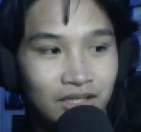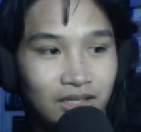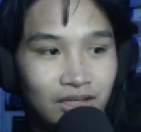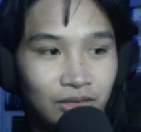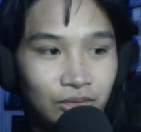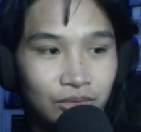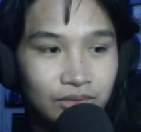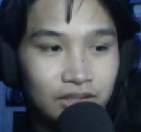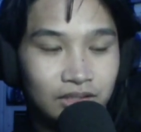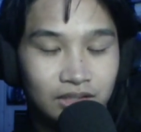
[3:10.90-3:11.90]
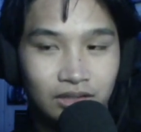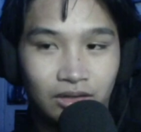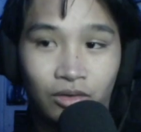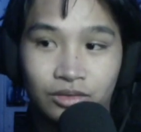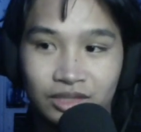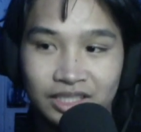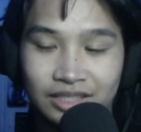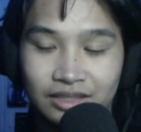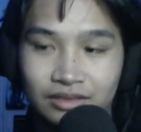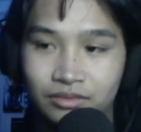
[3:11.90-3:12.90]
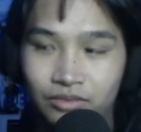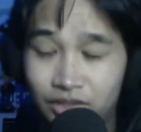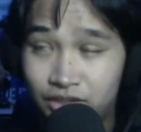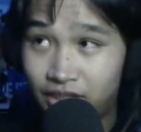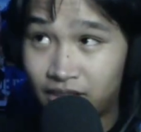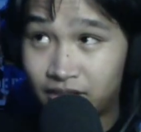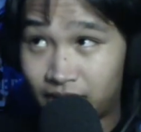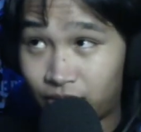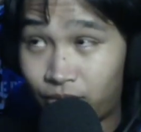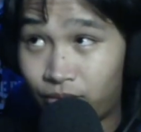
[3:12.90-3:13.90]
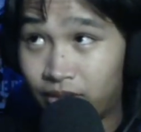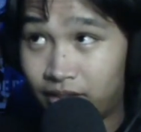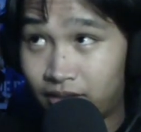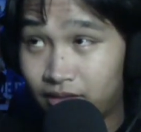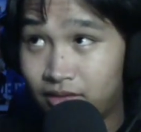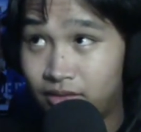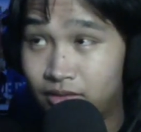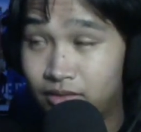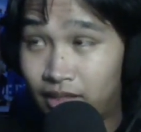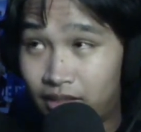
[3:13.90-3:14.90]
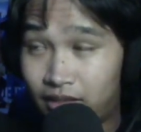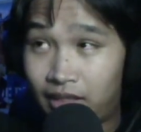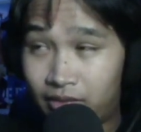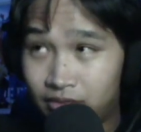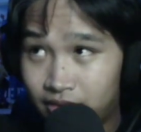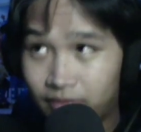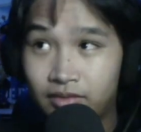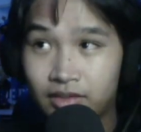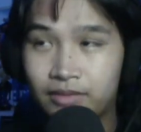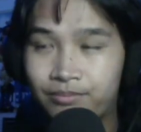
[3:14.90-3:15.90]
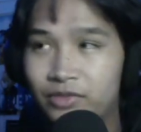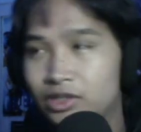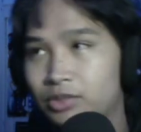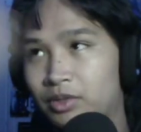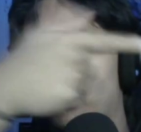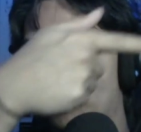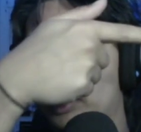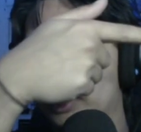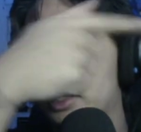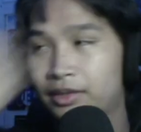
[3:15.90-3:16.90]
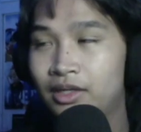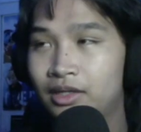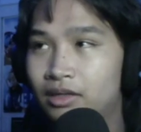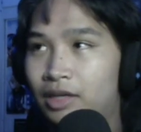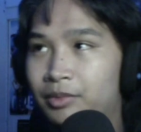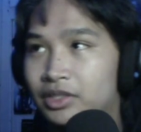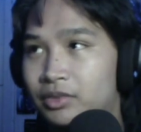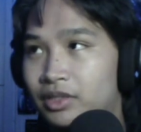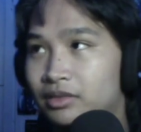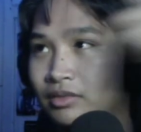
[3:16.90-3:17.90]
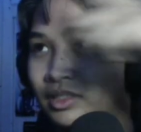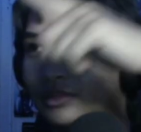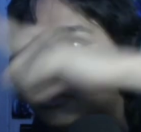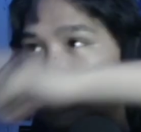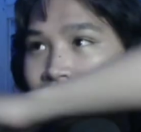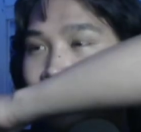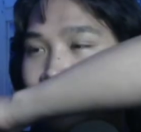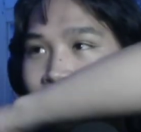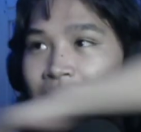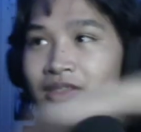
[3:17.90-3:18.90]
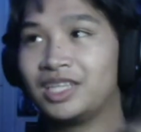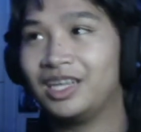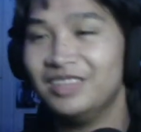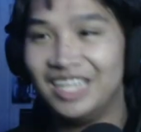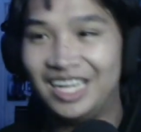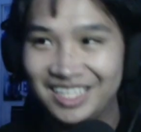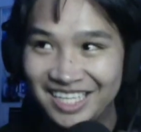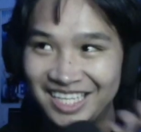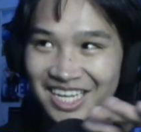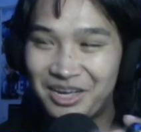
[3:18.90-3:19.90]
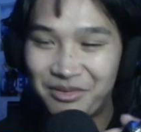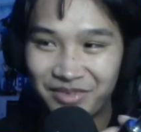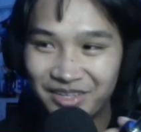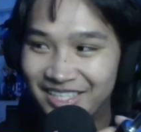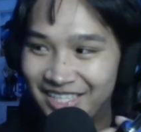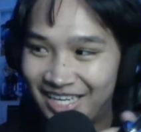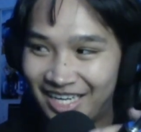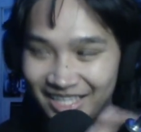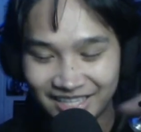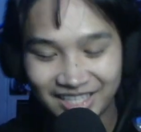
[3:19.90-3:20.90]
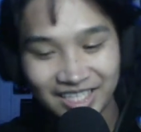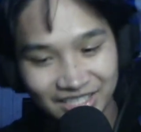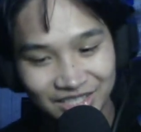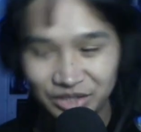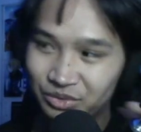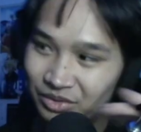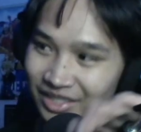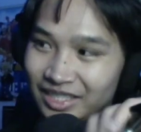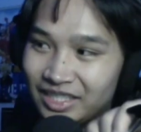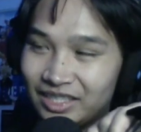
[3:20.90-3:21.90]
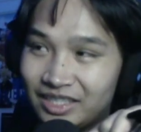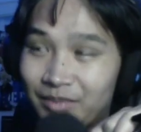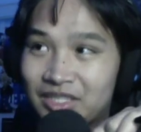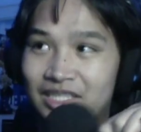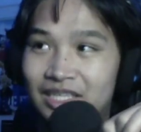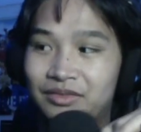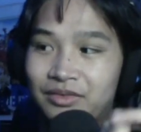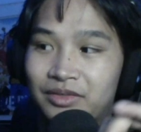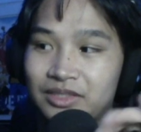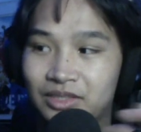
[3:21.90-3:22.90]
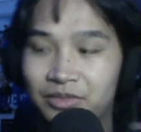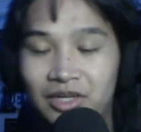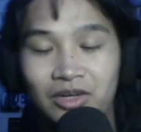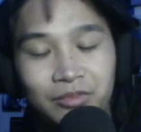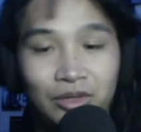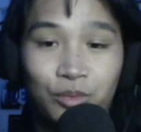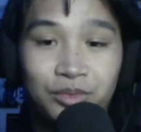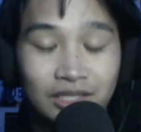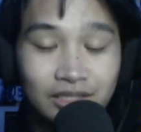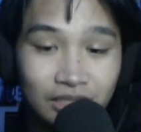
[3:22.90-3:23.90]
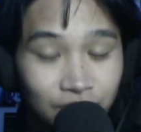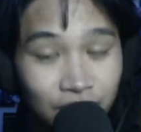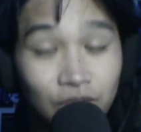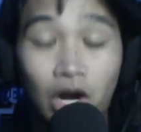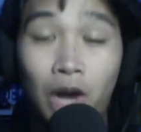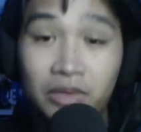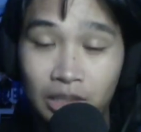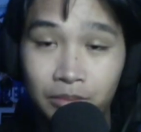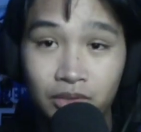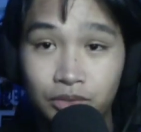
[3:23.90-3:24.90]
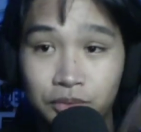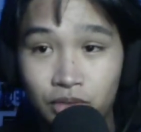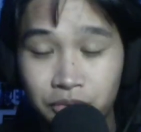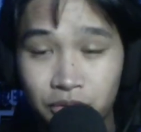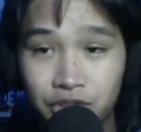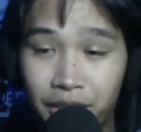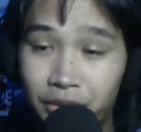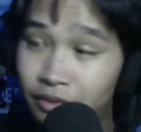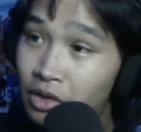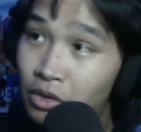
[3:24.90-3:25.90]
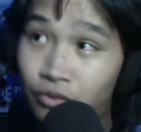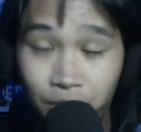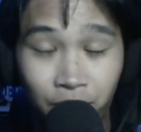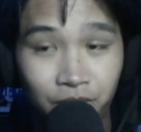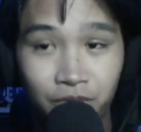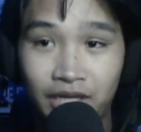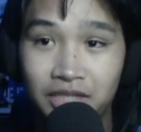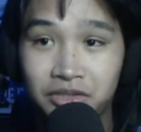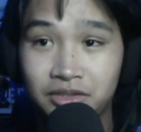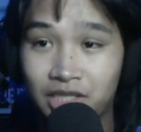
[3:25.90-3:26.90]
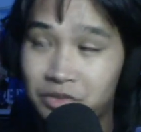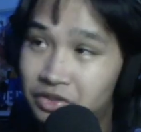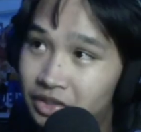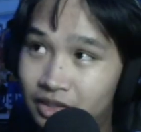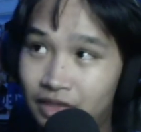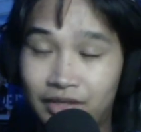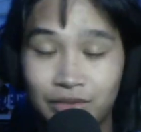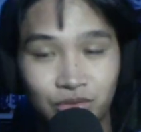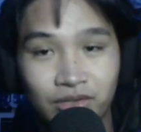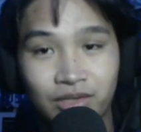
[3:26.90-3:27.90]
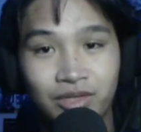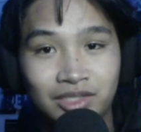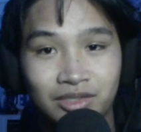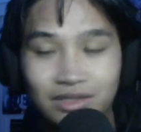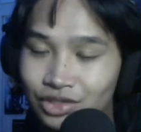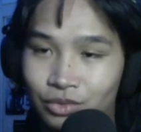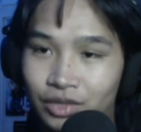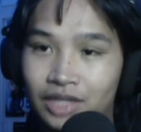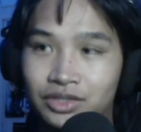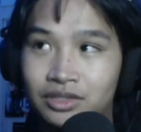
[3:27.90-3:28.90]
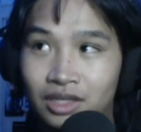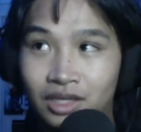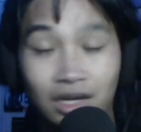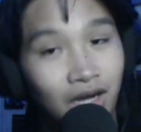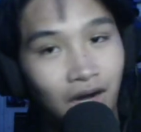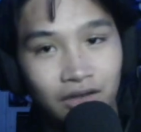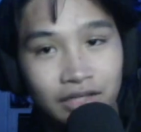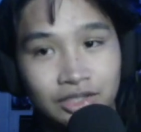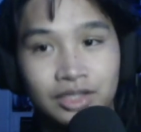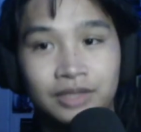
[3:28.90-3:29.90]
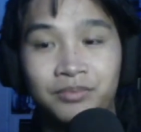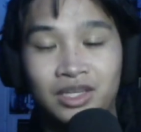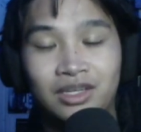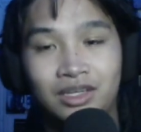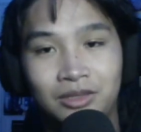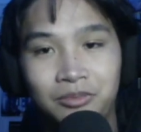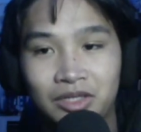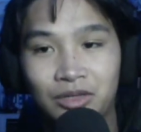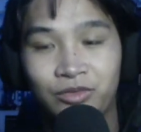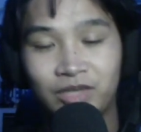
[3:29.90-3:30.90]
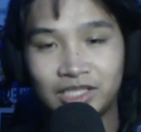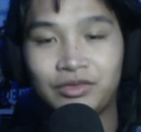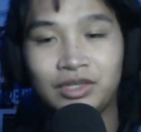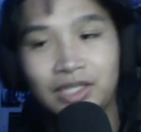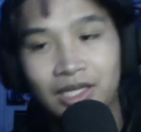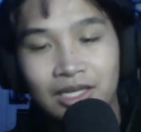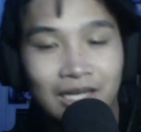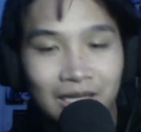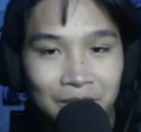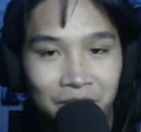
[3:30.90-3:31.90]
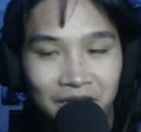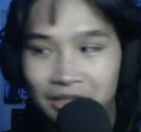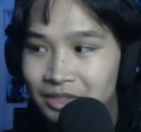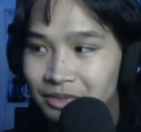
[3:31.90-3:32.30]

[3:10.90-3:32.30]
old Harleen, where she has like the whole, like, you know, the clown stuff thing. Just put a photo right there. I mean, this way. Wait. Yeah, that way. But I think it looks really good. I'm excited for it to come out. But hope you guys like this video. Comment down below. Subscribe to the channel for more reactions, especially if I do trailer reactions, show reactions, all that shit. But I hope you guys have a good day, and bye guys.